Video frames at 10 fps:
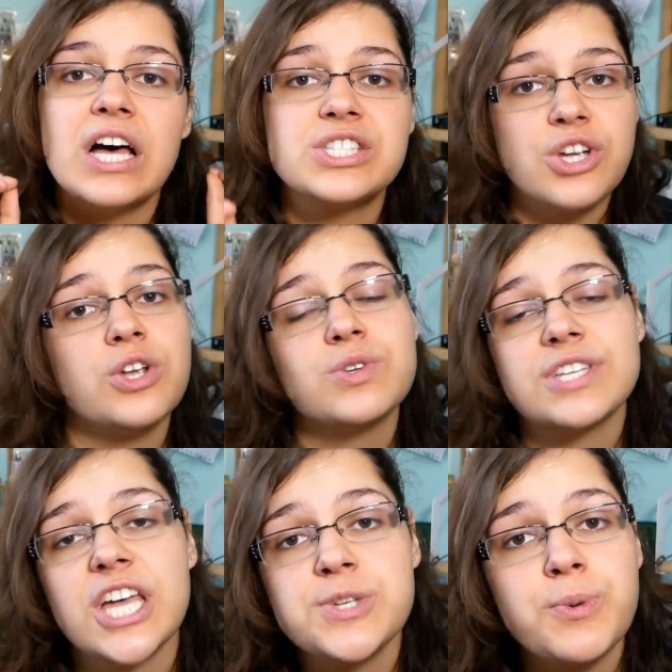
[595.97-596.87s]
start your
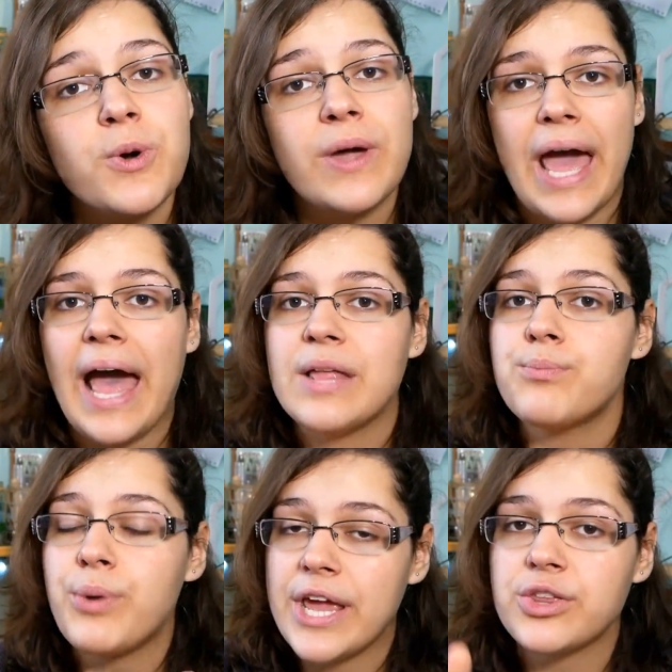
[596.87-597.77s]
sketchbook
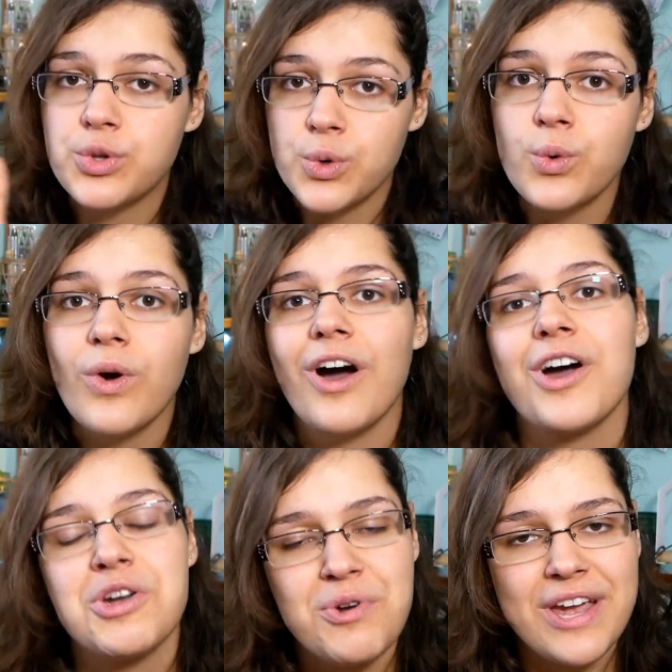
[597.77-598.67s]
and break through
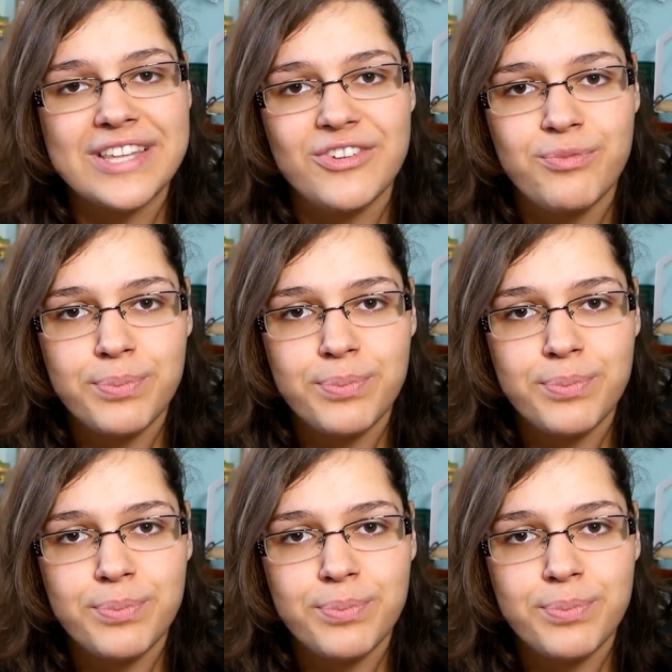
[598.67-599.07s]
creative